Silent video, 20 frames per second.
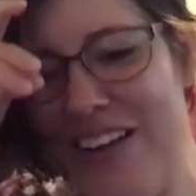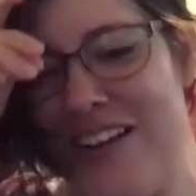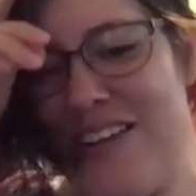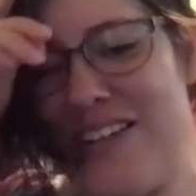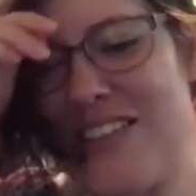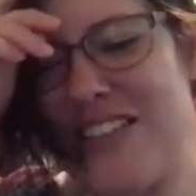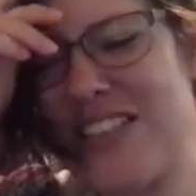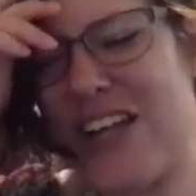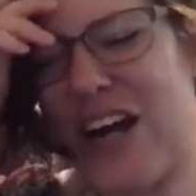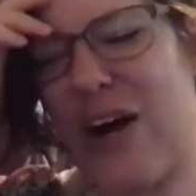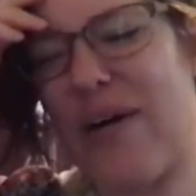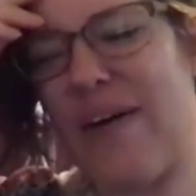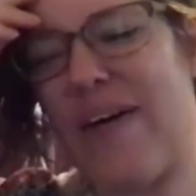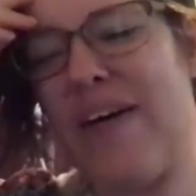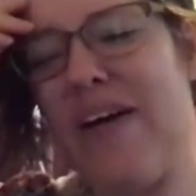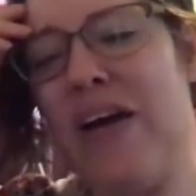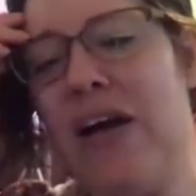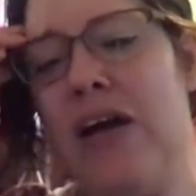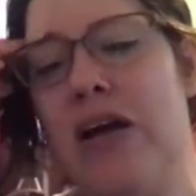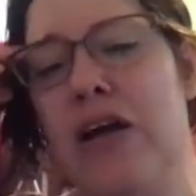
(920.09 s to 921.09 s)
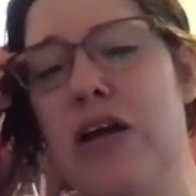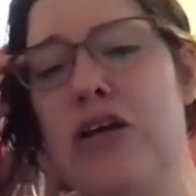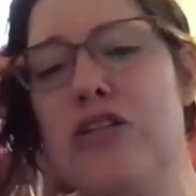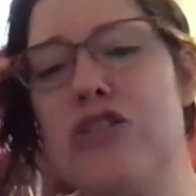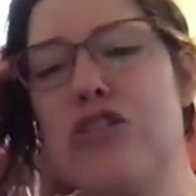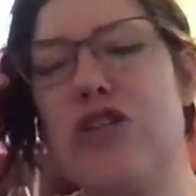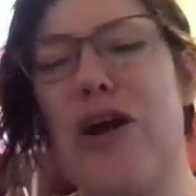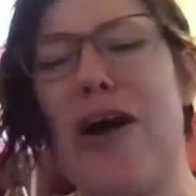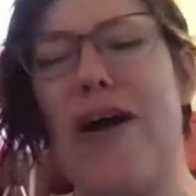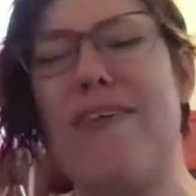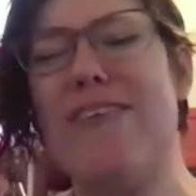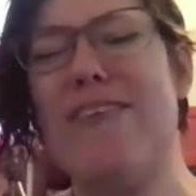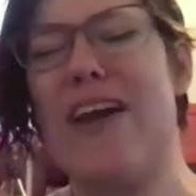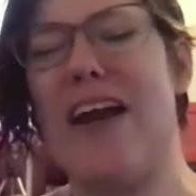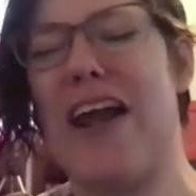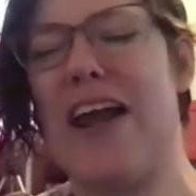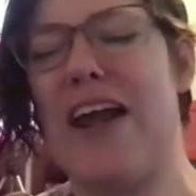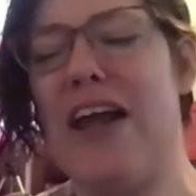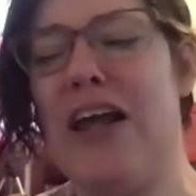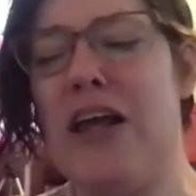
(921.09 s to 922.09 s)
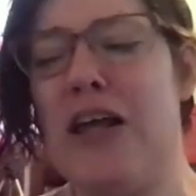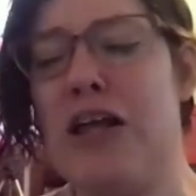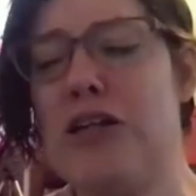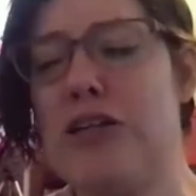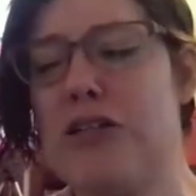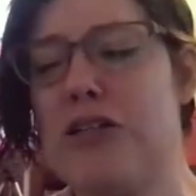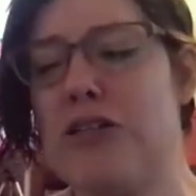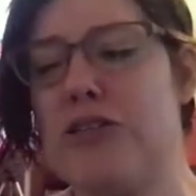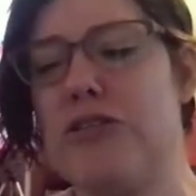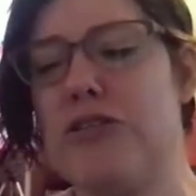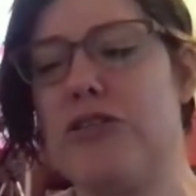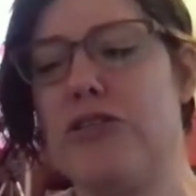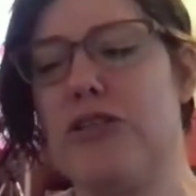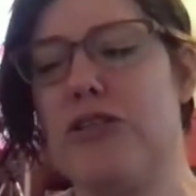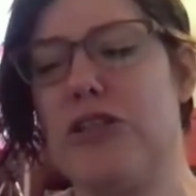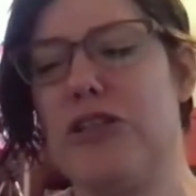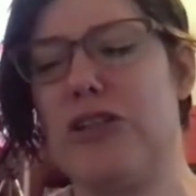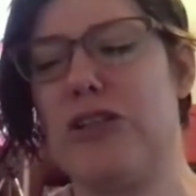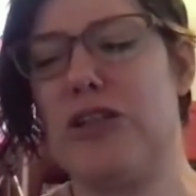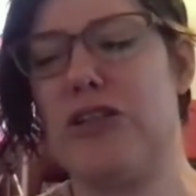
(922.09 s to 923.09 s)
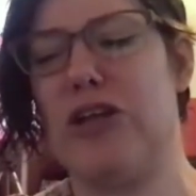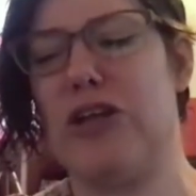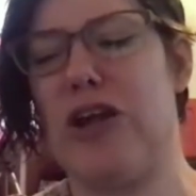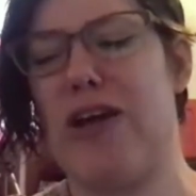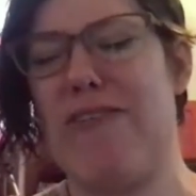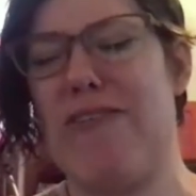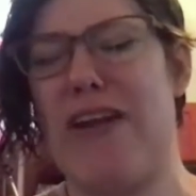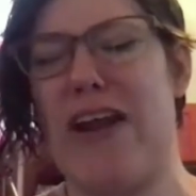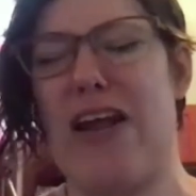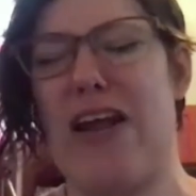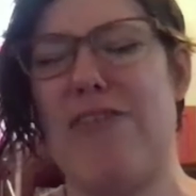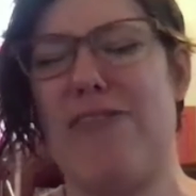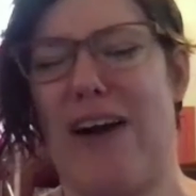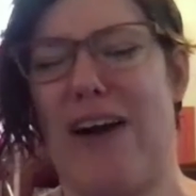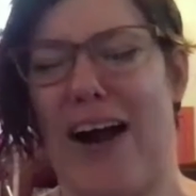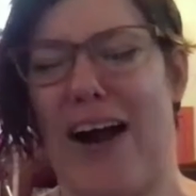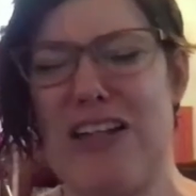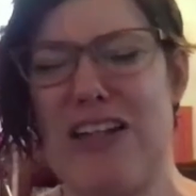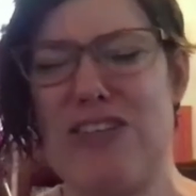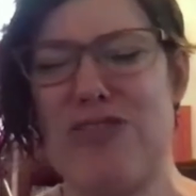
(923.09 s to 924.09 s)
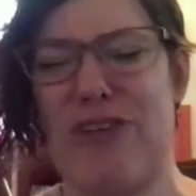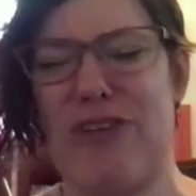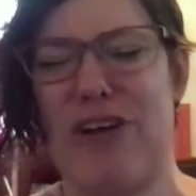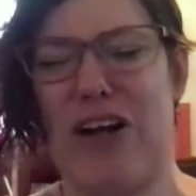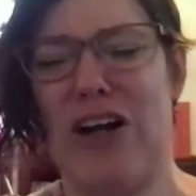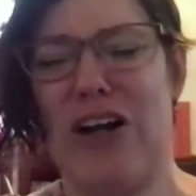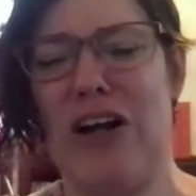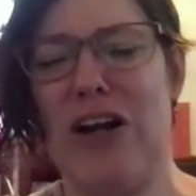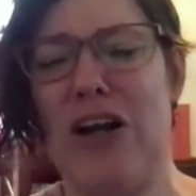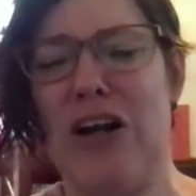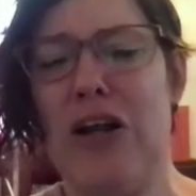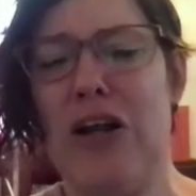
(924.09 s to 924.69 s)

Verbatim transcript: So, do you have any advice for